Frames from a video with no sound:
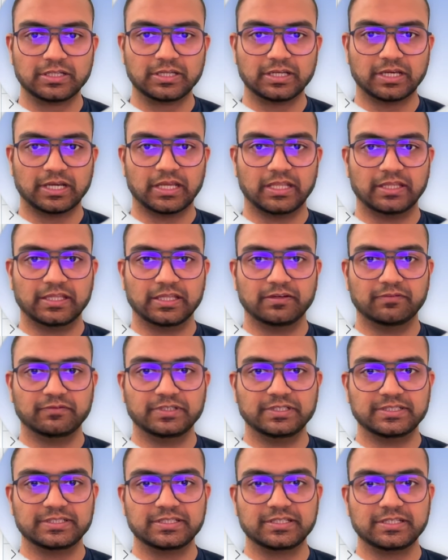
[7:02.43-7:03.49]
And then we
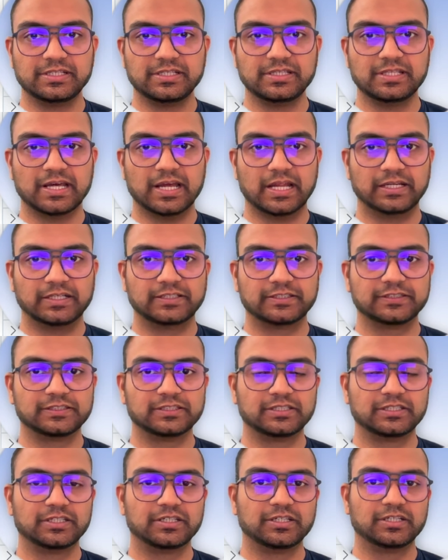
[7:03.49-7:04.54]
see that
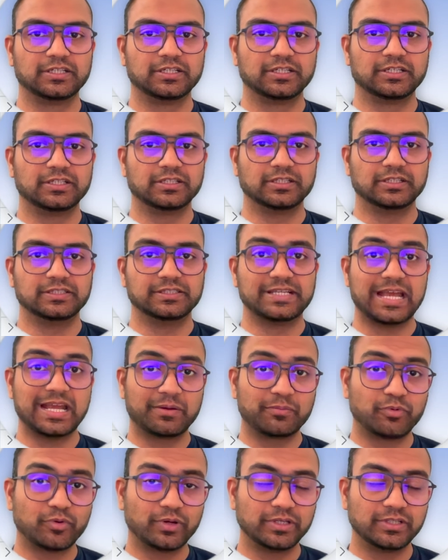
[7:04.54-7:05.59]
the stack
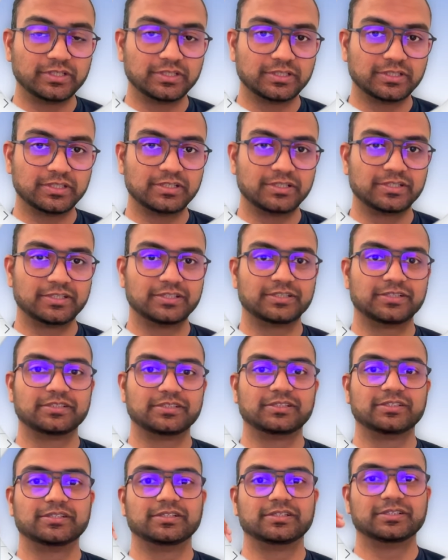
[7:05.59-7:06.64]
pointer
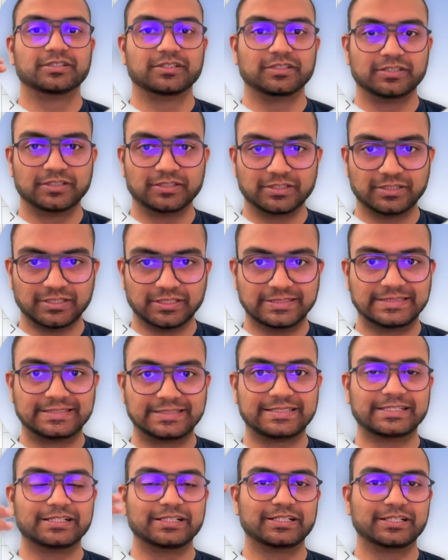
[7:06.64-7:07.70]
is
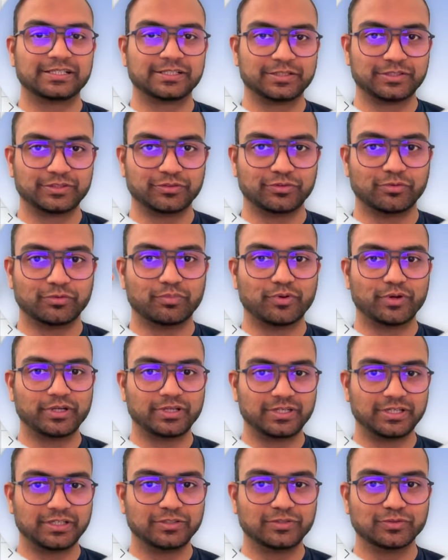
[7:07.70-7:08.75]
still,
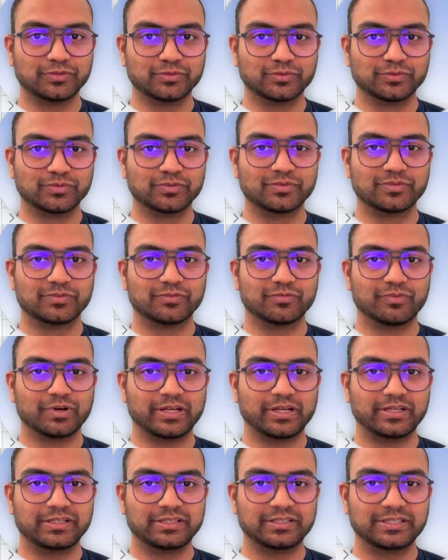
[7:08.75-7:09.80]
pointing to
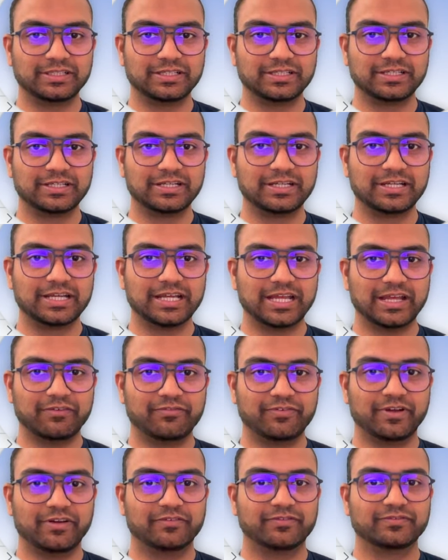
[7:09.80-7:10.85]
1
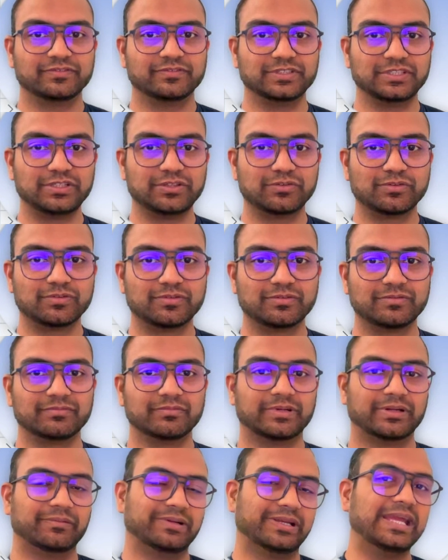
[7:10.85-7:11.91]
FF0,
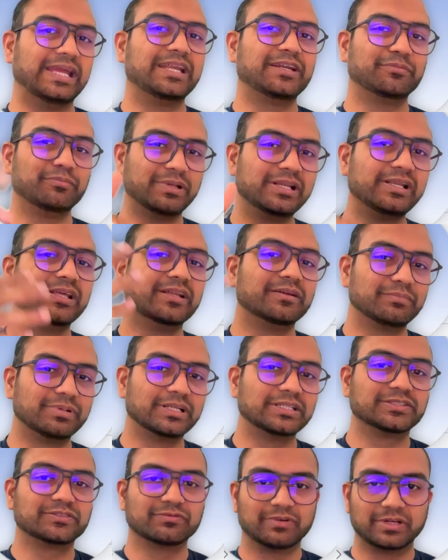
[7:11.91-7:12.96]
8 million
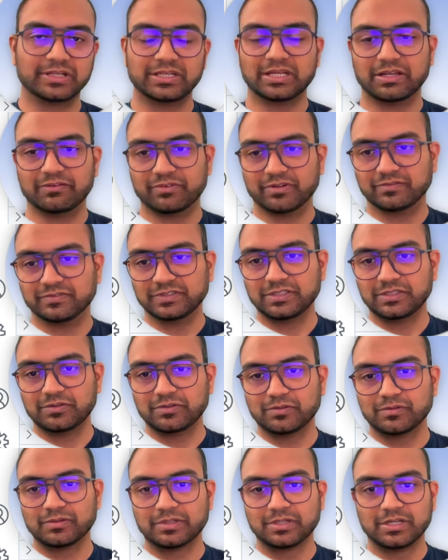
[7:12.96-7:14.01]
plus 1
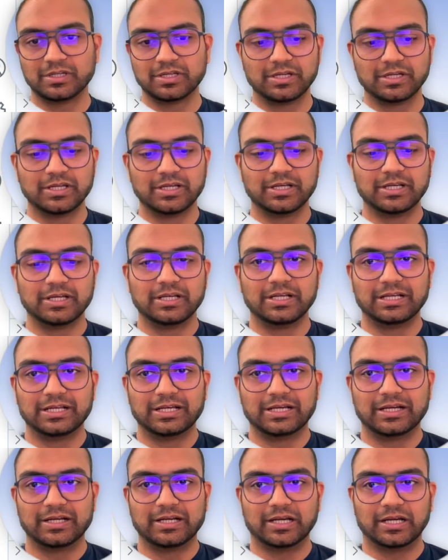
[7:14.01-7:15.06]
FF0.
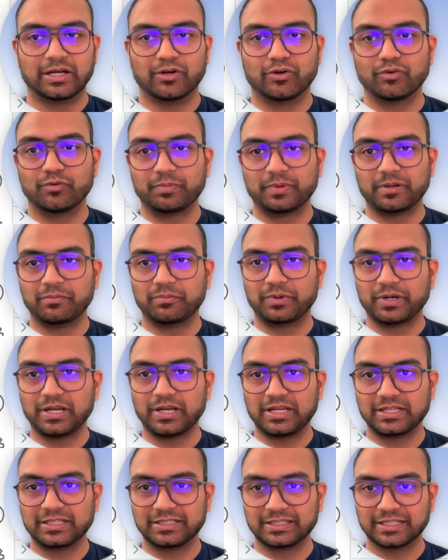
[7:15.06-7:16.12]
Hope and
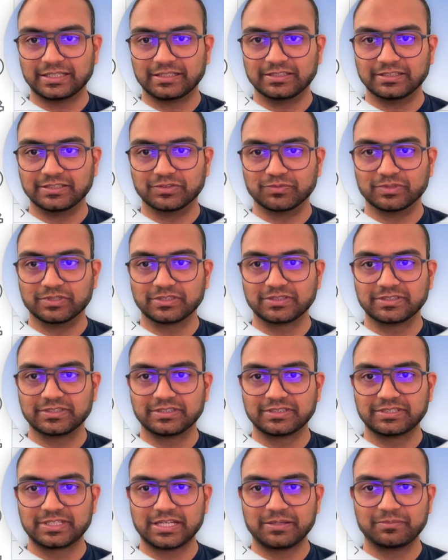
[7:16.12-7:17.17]
pray that this works this
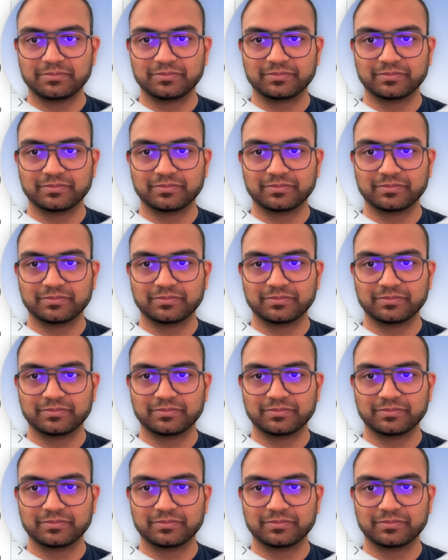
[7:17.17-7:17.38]
time.